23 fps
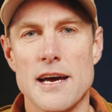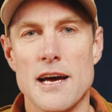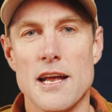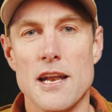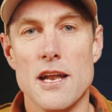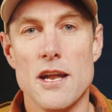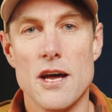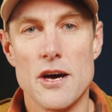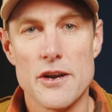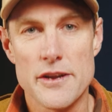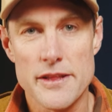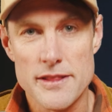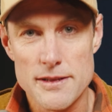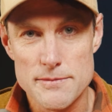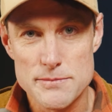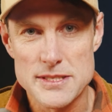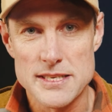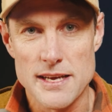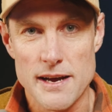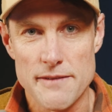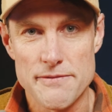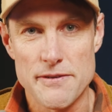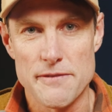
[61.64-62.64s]
a lot of them
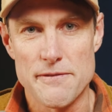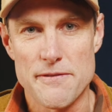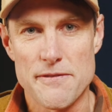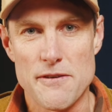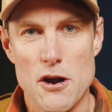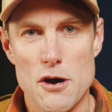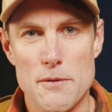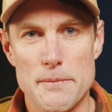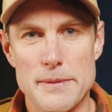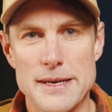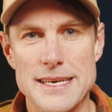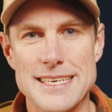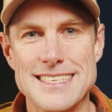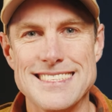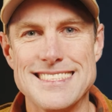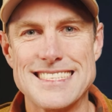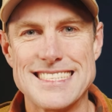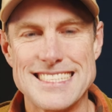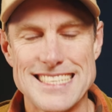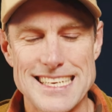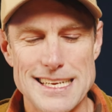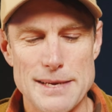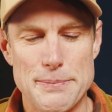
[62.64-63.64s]
suffer from is
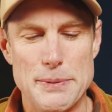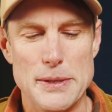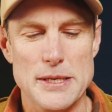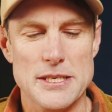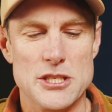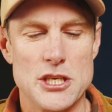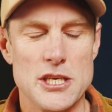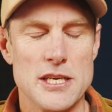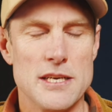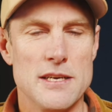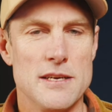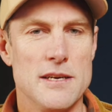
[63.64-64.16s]
slippage.